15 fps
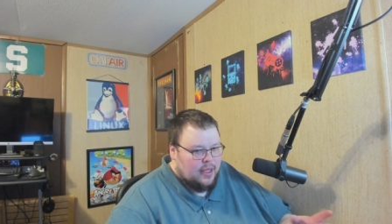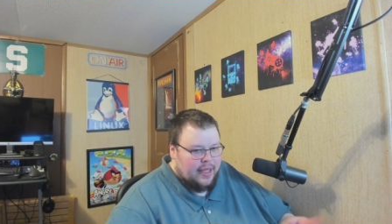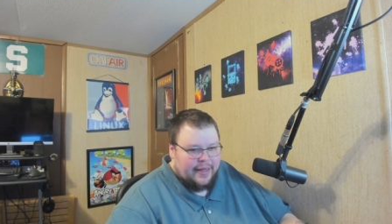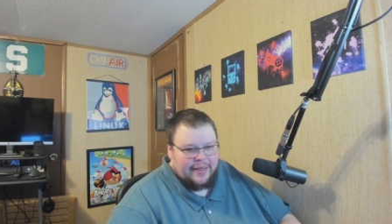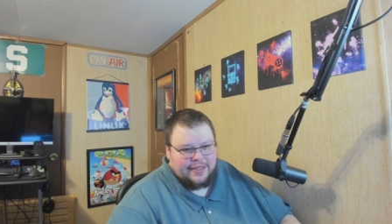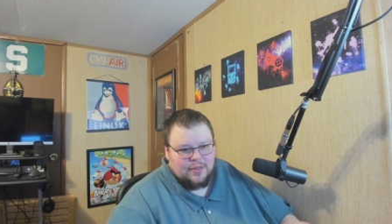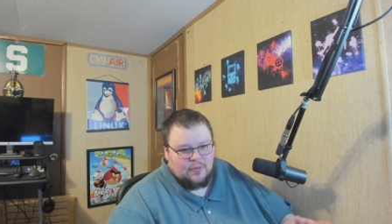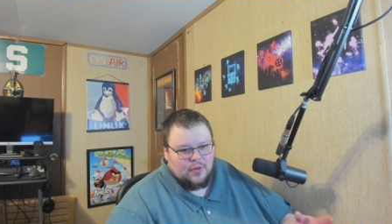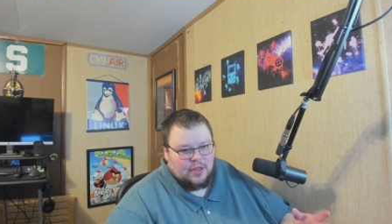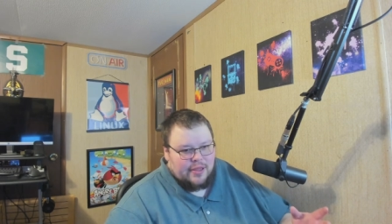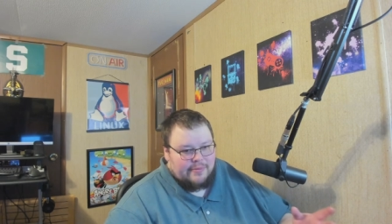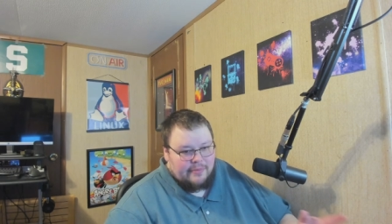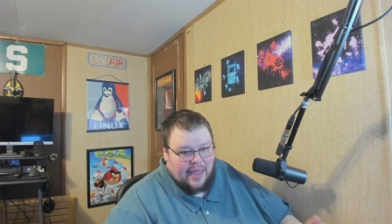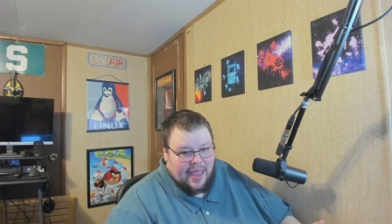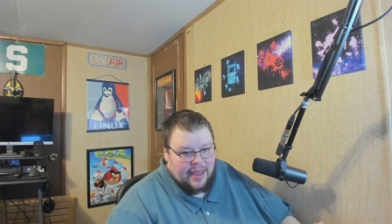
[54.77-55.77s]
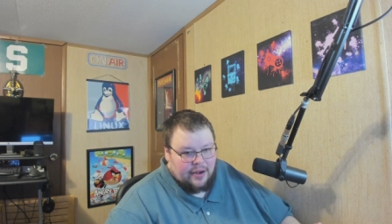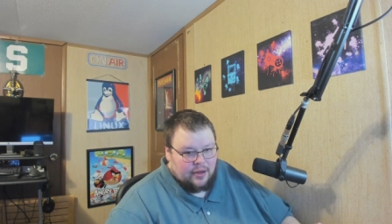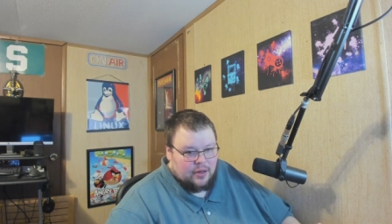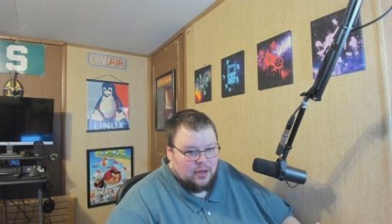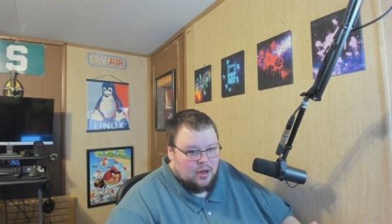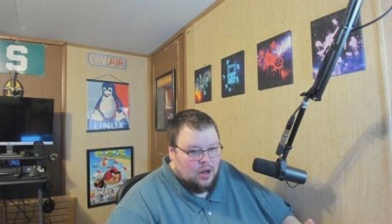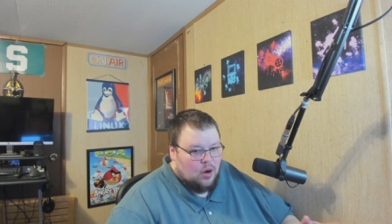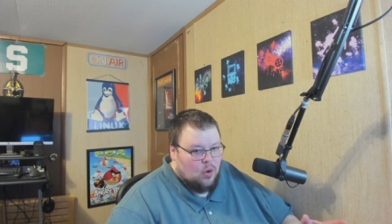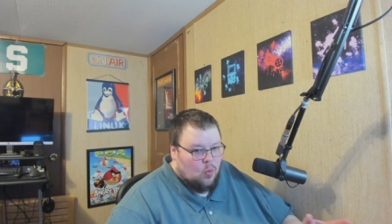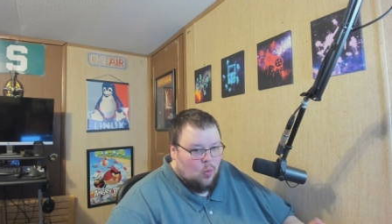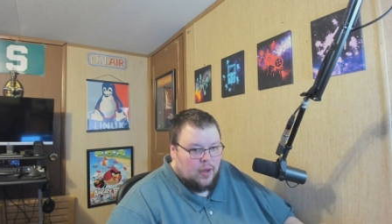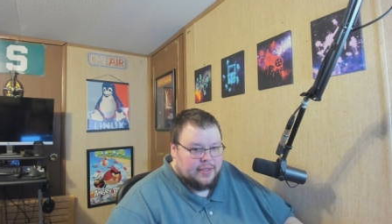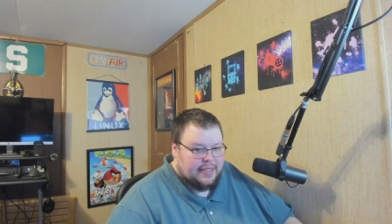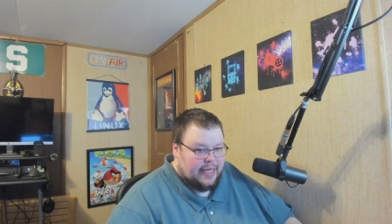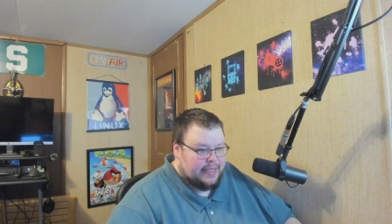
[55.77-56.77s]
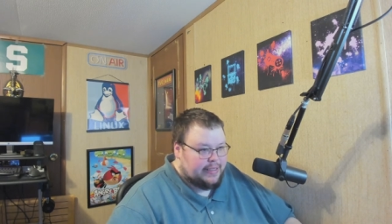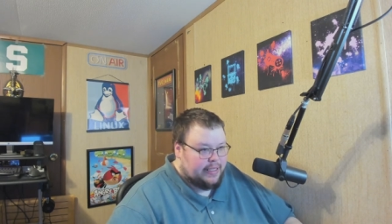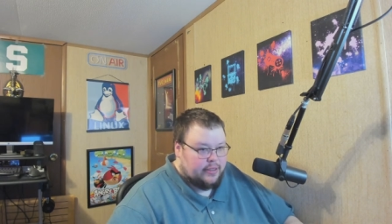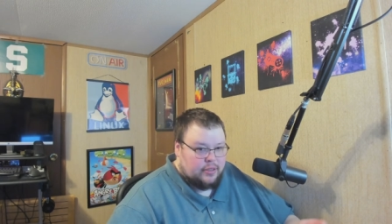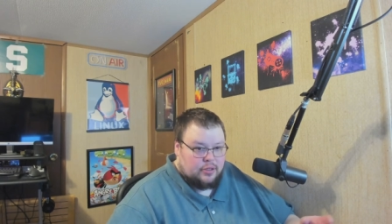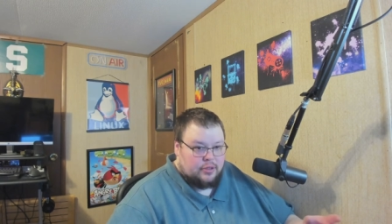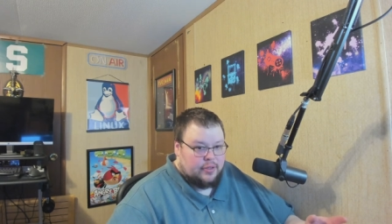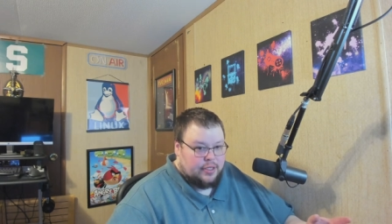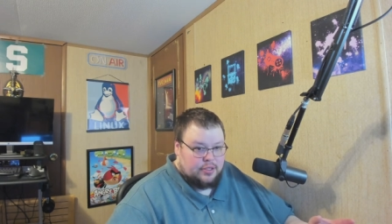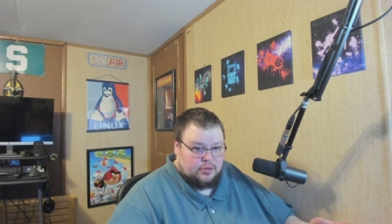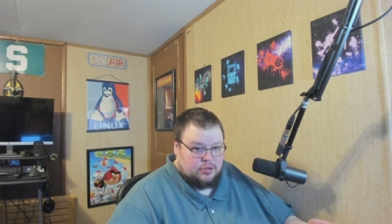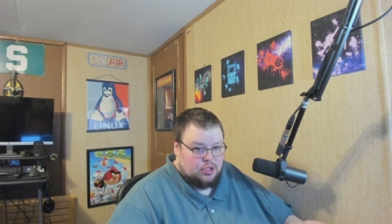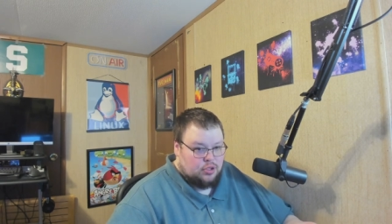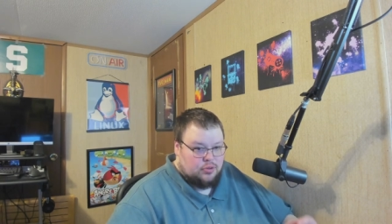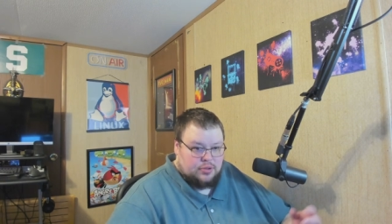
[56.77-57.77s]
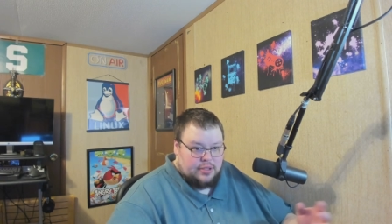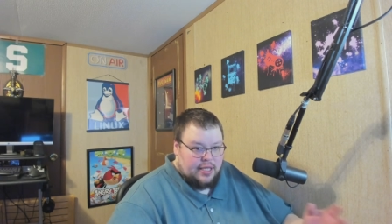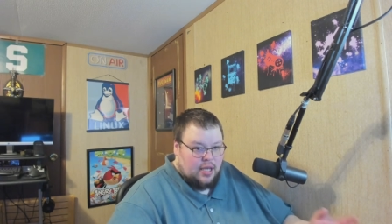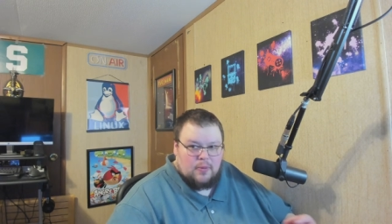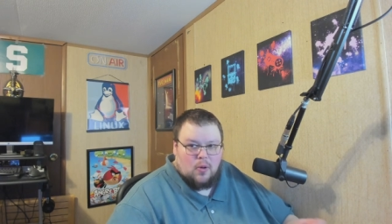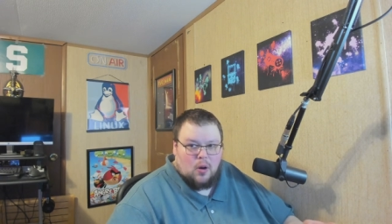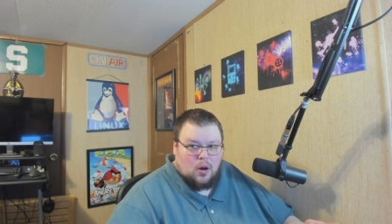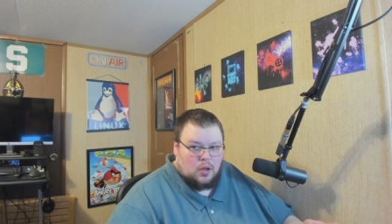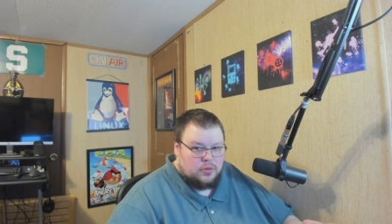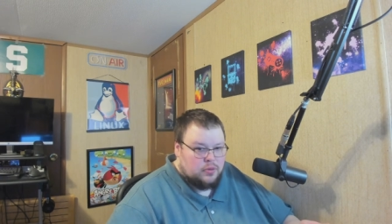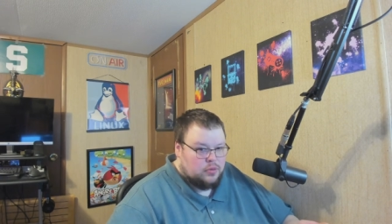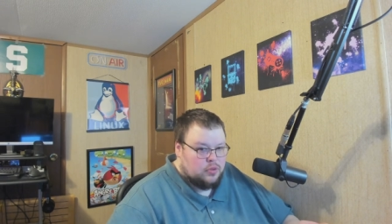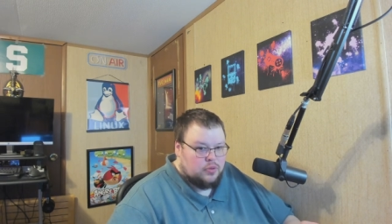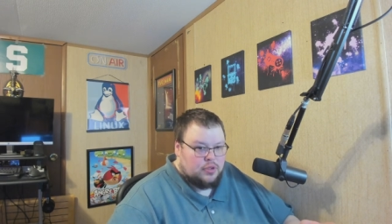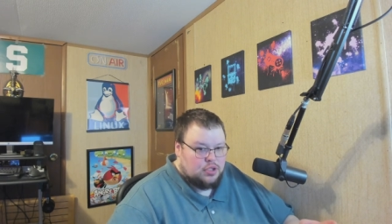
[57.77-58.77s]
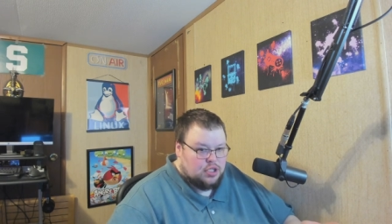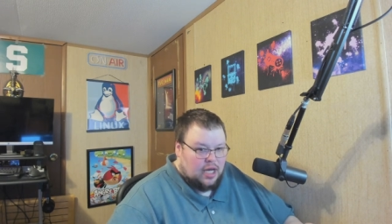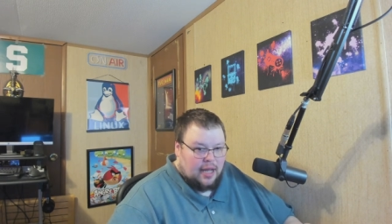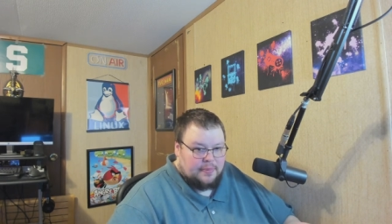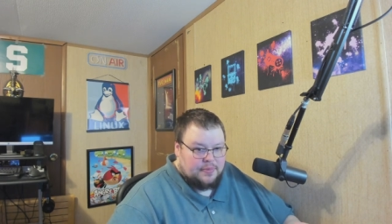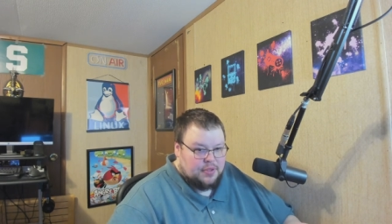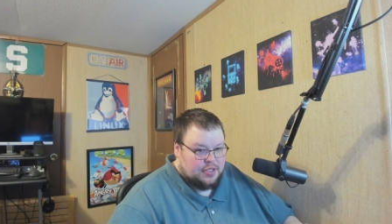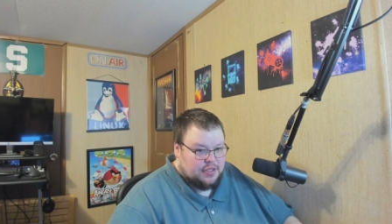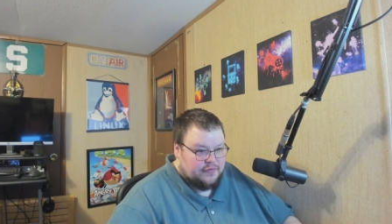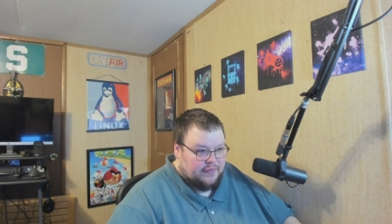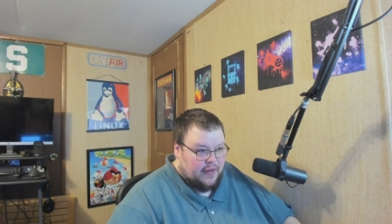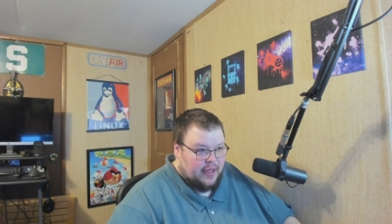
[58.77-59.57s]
it doesn't really matter what text editor that you choose. They will all do the job just